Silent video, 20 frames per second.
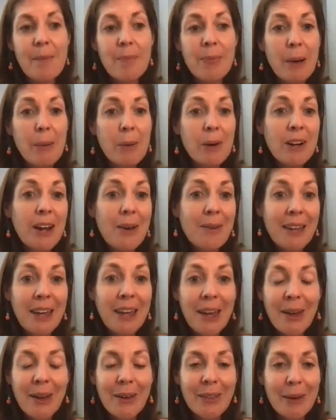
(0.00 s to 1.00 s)
They want to know
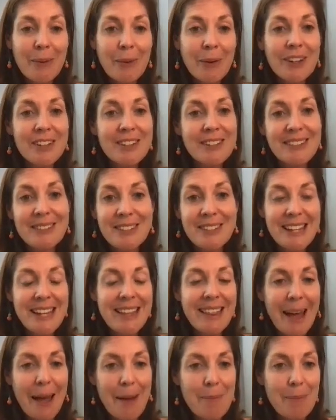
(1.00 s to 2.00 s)
you. They want to see
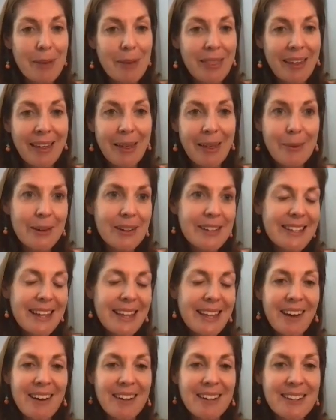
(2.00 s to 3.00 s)
that empathy. They want to see
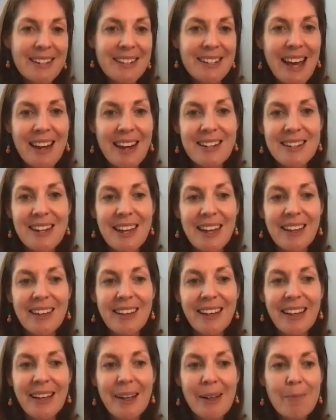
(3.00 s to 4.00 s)
that understanding.
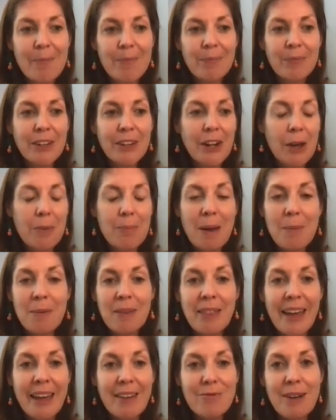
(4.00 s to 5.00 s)
Maybe
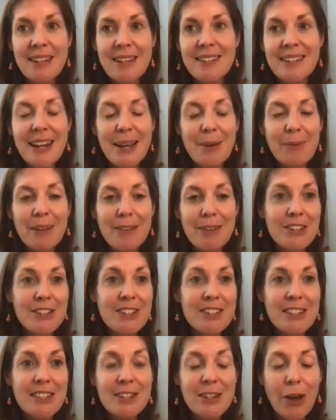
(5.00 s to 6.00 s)
they resonate, even
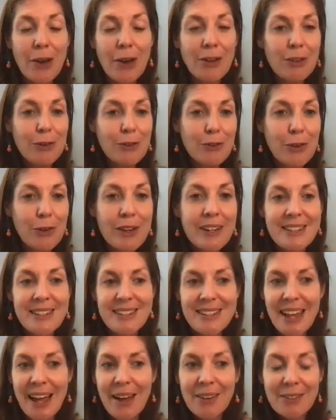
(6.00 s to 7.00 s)
just the tone of your voice, the
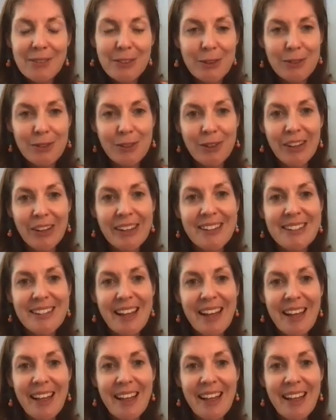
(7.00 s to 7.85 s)
sound of your voice.